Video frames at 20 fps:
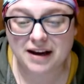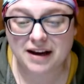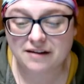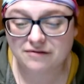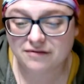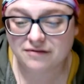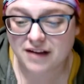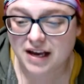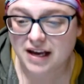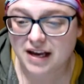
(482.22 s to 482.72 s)

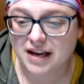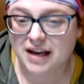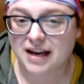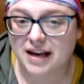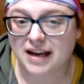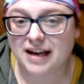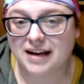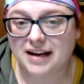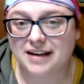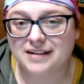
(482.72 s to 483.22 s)
life.
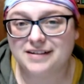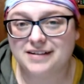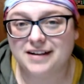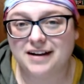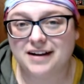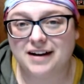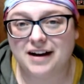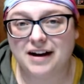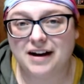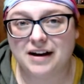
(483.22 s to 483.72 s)
And
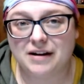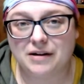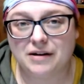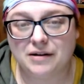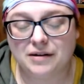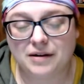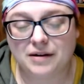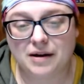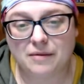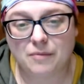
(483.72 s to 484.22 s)
uh,
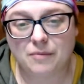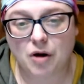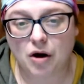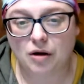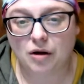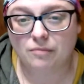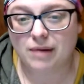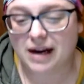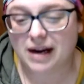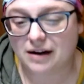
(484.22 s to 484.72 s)
I am
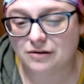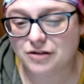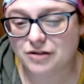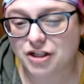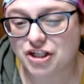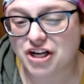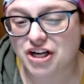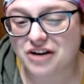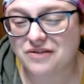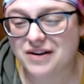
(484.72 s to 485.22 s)
all about
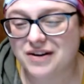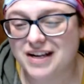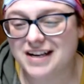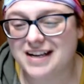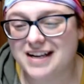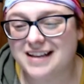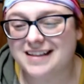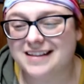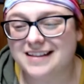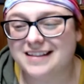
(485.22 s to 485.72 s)

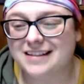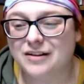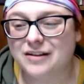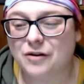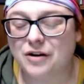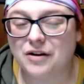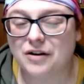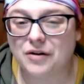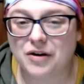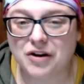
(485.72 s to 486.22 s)
sharing
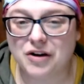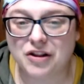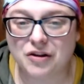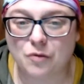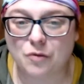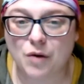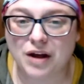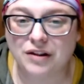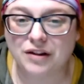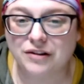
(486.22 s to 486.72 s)
the,
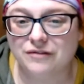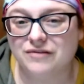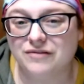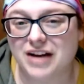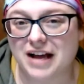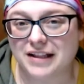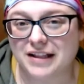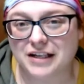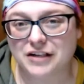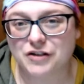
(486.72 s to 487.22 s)
the wealth of
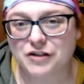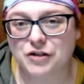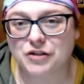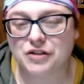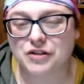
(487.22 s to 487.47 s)
knowledge.